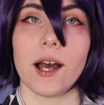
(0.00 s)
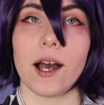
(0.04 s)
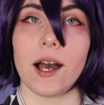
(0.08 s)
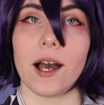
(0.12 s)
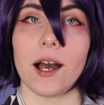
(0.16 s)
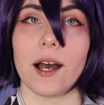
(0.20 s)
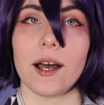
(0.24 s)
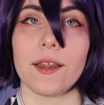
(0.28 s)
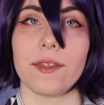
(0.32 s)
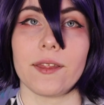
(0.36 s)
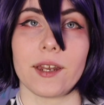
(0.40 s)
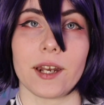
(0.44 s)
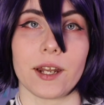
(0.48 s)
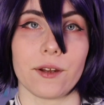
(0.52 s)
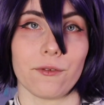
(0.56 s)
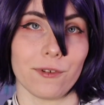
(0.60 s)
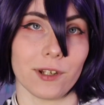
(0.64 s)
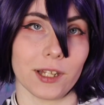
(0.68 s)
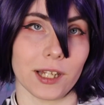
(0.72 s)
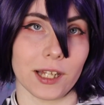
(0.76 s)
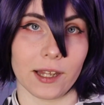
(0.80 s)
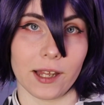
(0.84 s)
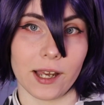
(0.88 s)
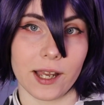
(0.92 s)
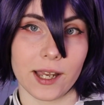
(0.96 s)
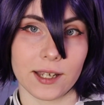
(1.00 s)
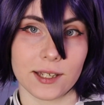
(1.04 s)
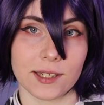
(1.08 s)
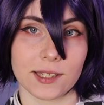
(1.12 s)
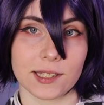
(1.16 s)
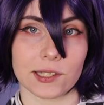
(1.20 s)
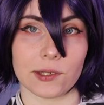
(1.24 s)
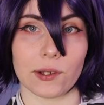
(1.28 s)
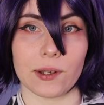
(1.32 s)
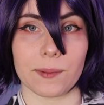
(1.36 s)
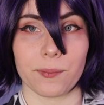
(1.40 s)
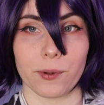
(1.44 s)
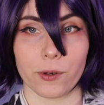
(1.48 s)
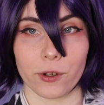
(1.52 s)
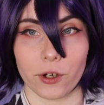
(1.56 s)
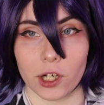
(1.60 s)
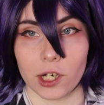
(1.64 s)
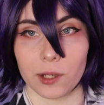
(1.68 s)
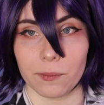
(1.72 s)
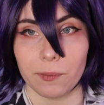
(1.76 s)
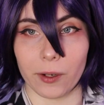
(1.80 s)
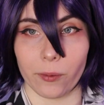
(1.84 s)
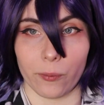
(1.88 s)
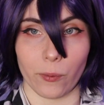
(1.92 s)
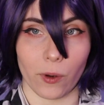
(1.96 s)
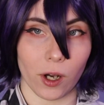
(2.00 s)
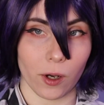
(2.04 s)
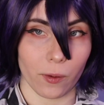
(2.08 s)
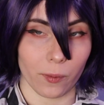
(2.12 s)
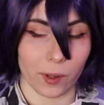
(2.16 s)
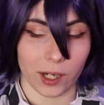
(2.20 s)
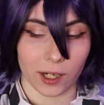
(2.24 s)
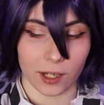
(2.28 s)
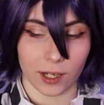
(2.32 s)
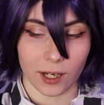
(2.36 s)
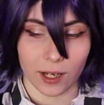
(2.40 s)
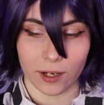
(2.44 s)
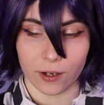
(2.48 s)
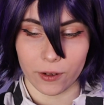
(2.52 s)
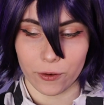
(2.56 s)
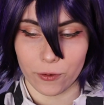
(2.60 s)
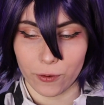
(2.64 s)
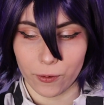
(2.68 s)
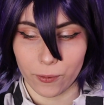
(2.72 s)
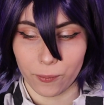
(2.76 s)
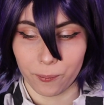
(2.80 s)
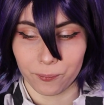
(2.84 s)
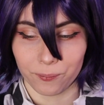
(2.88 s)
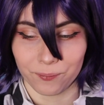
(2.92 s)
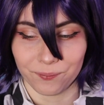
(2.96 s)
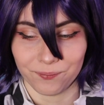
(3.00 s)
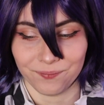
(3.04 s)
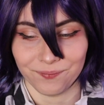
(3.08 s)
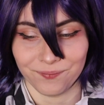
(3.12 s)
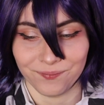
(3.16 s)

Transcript: uh, that I really liked so I put it on my wall when I got home.